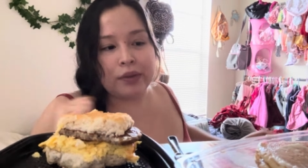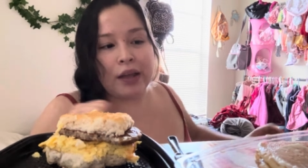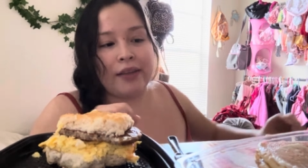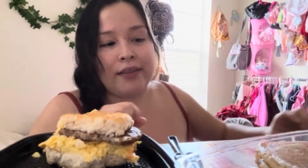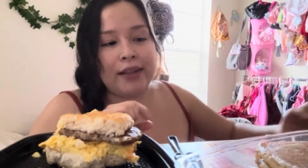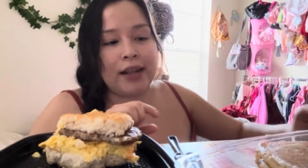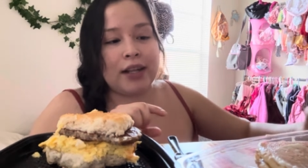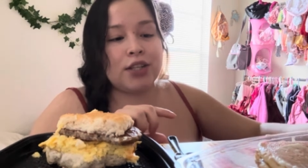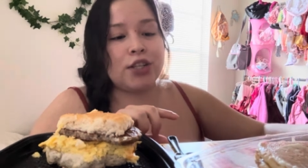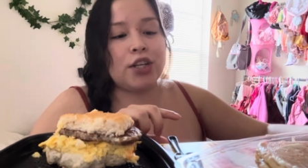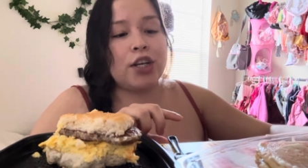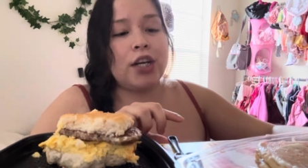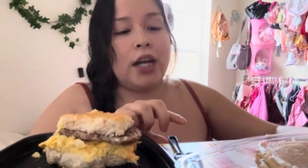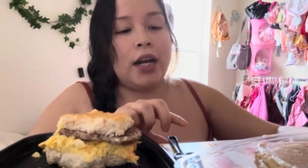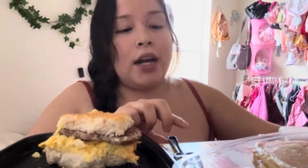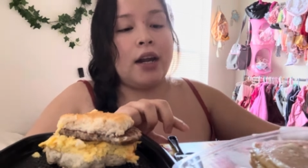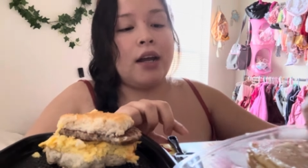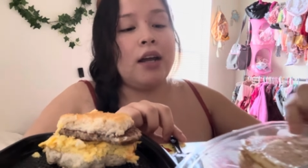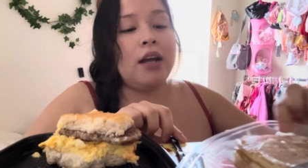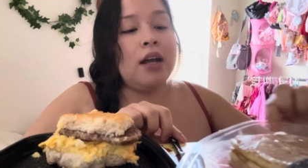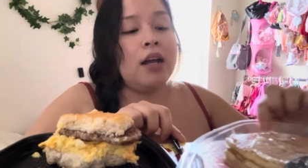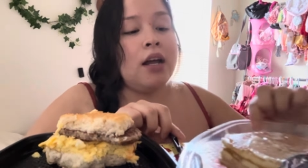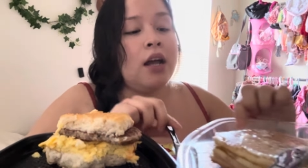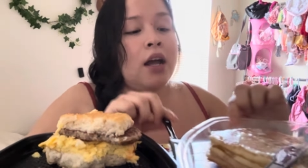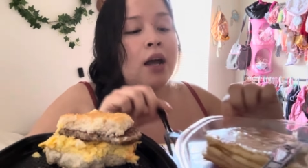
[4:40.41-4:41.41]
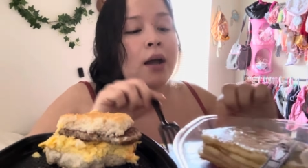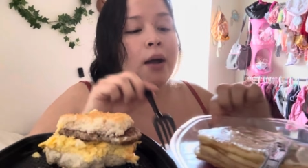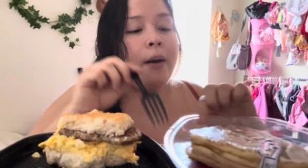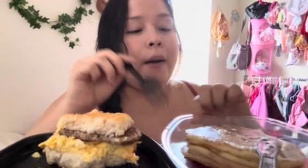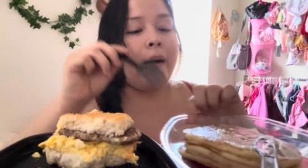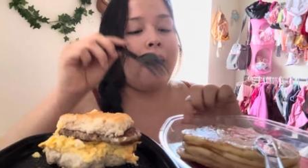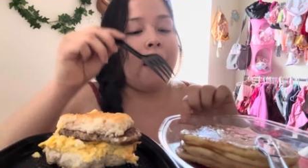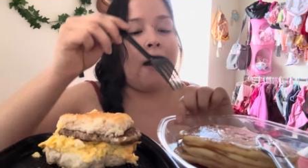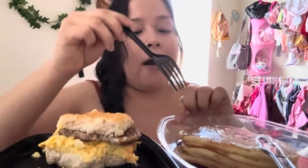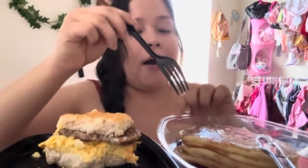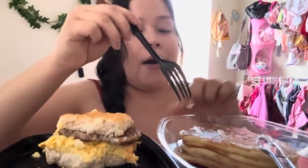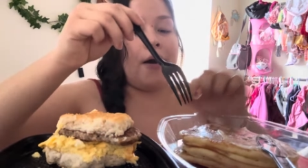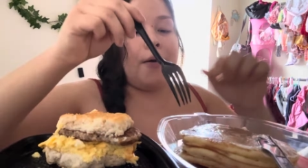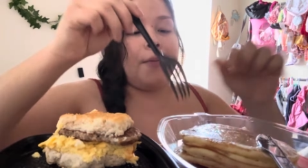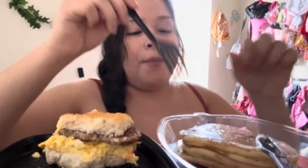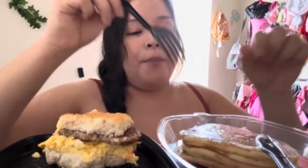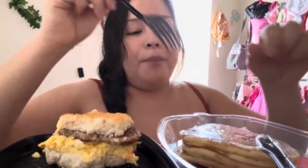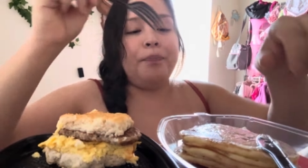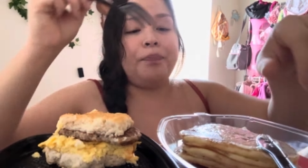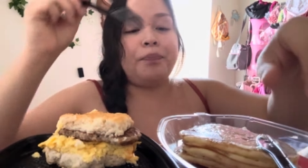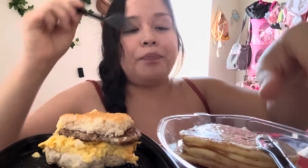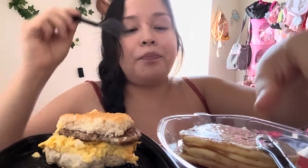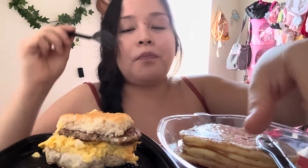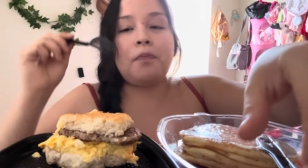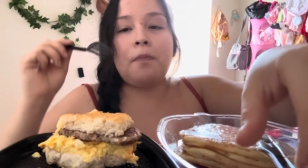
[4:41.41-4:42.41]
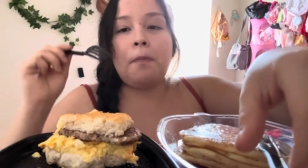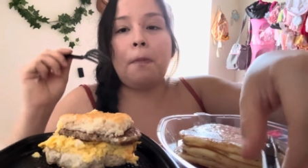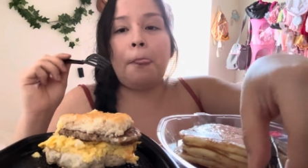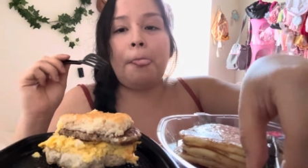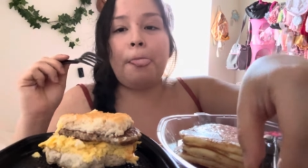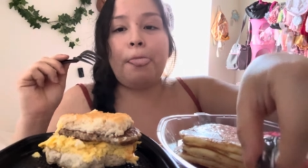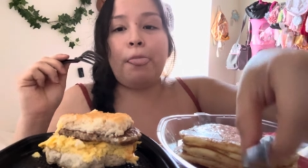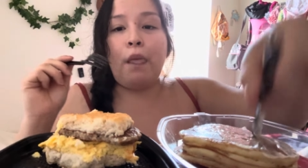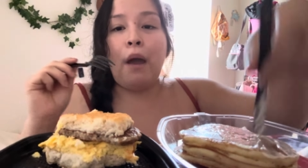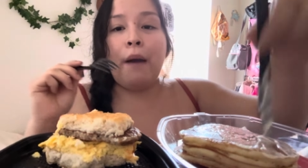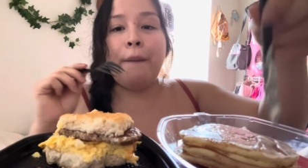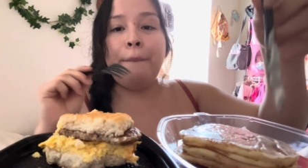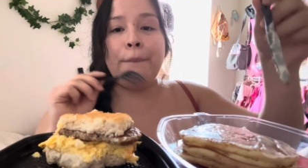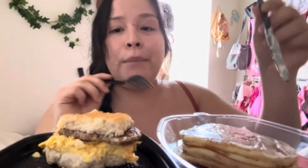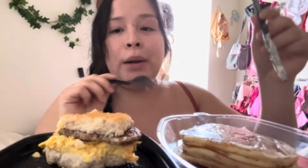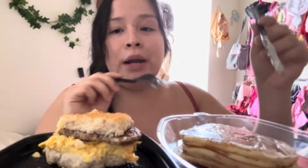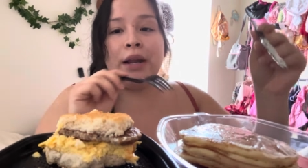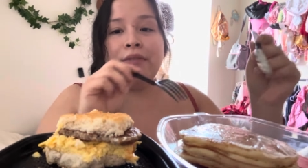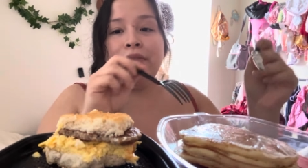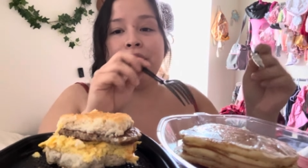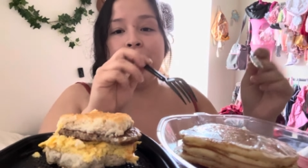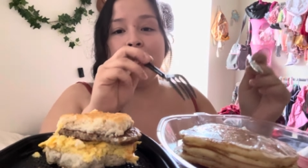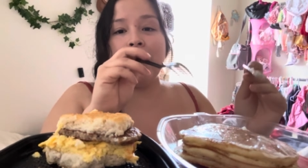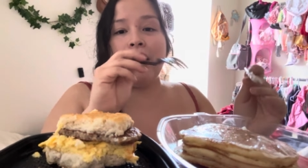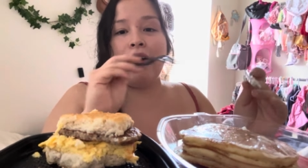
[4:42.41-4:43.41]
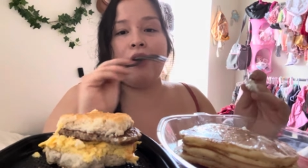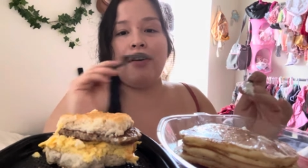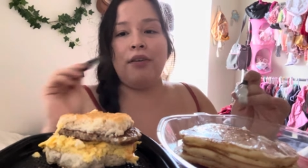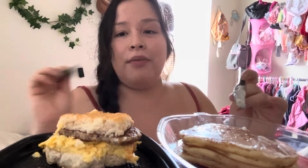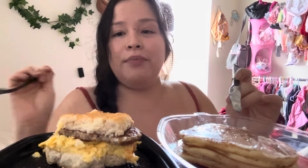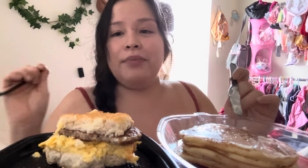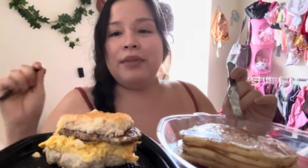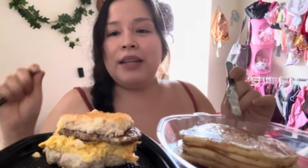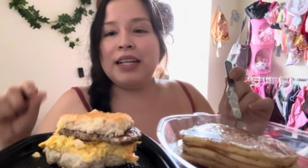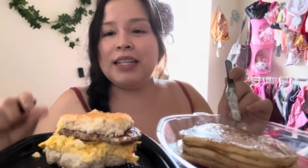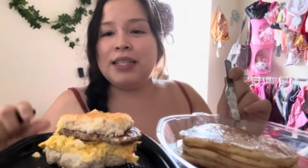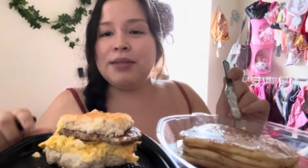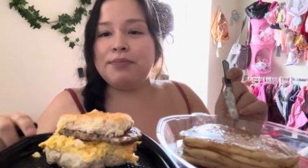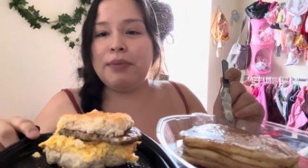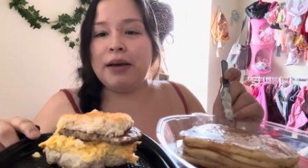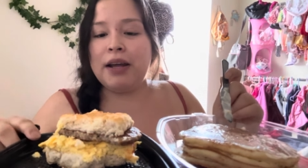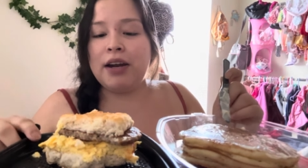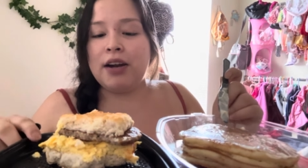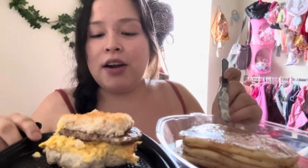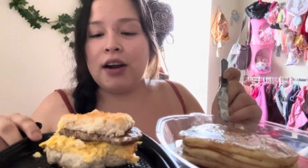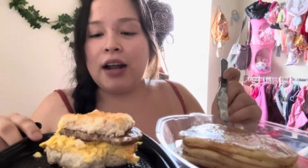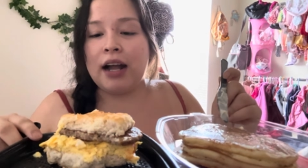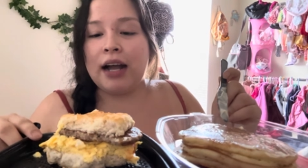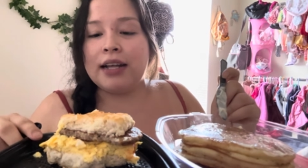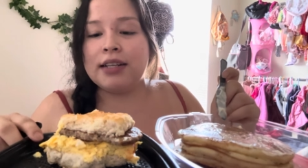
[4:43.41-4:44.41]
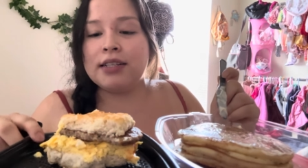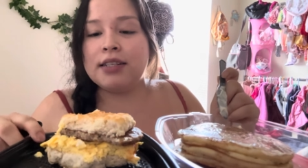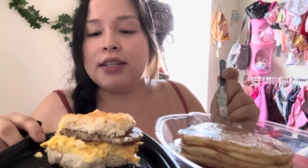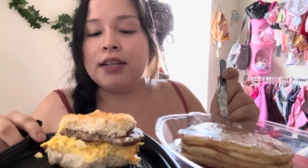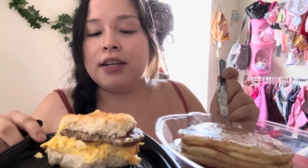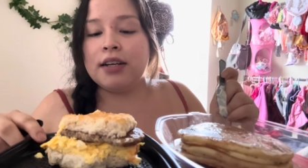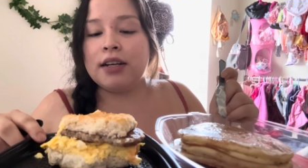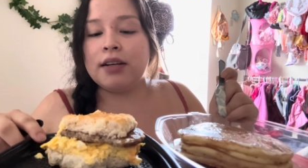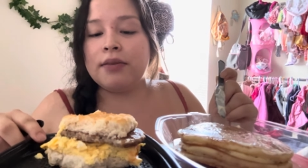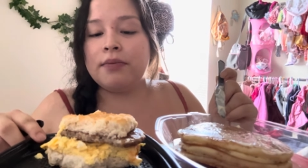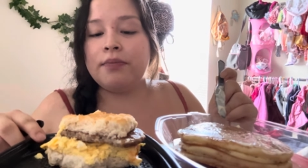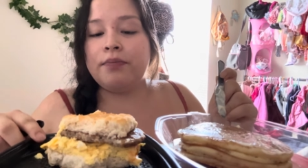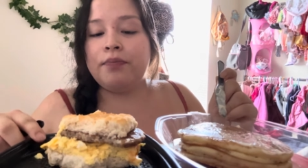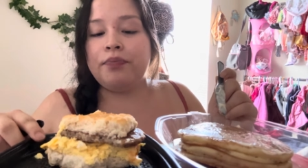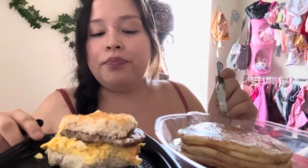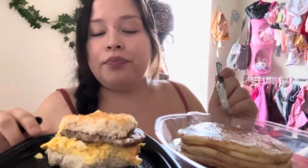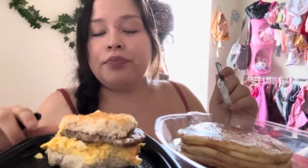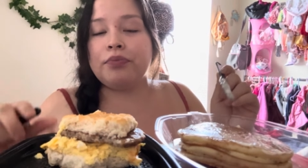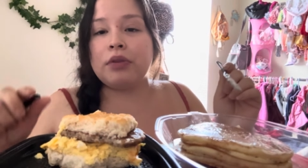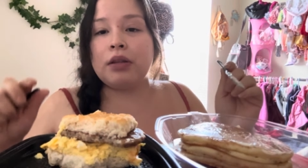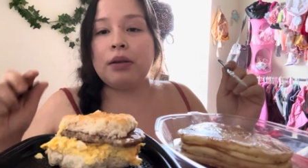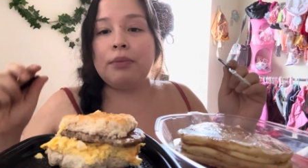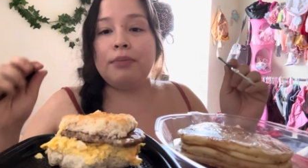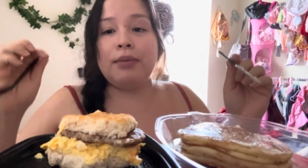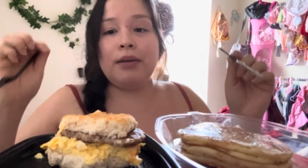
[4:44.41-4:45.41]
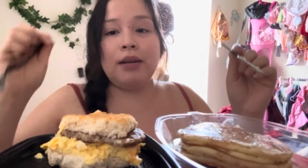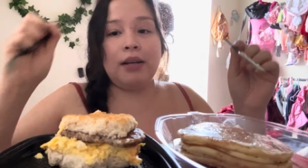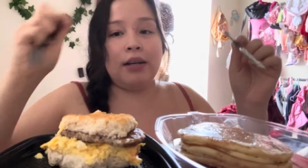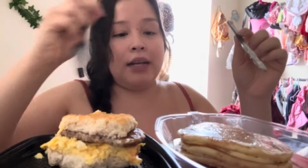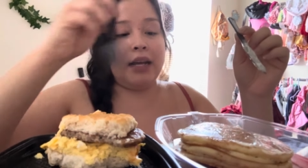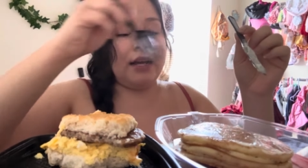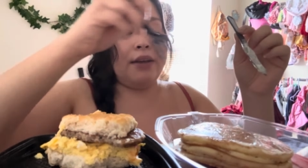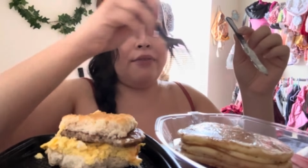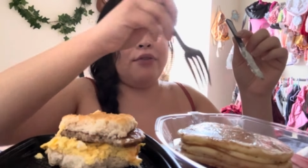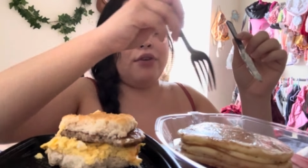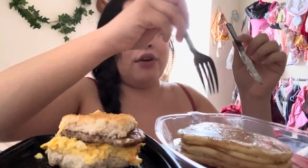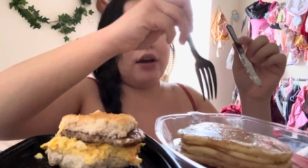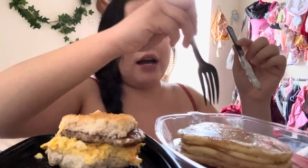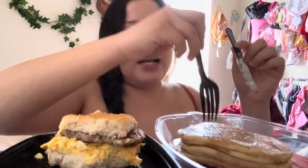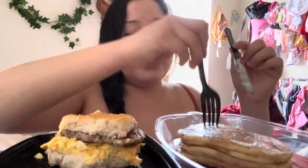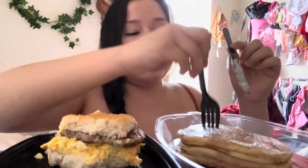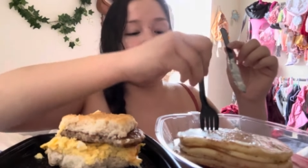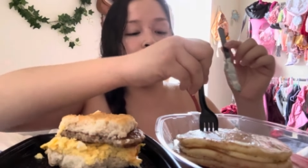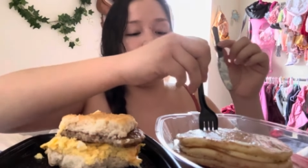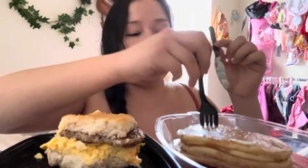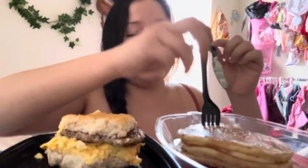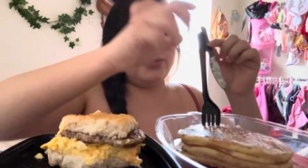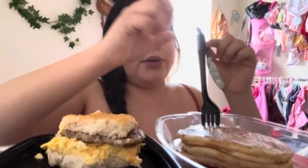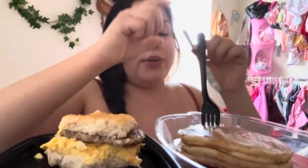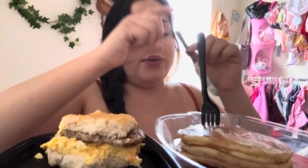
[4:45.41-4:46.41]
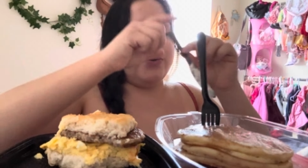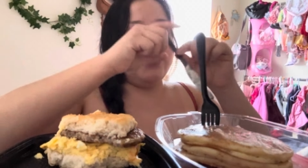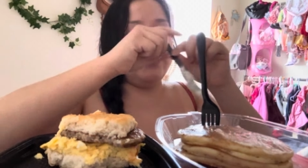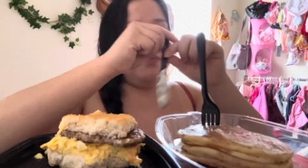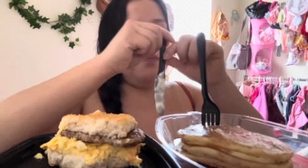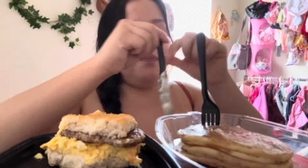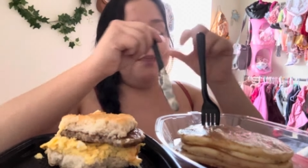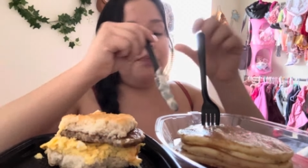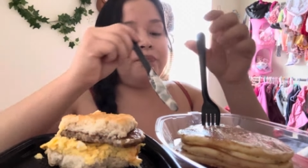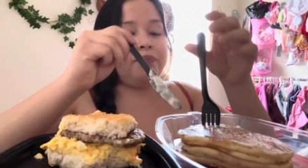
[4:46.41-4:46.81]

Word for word: that's good. Um, but if you, um, that's better, guys, look. But if you guys do,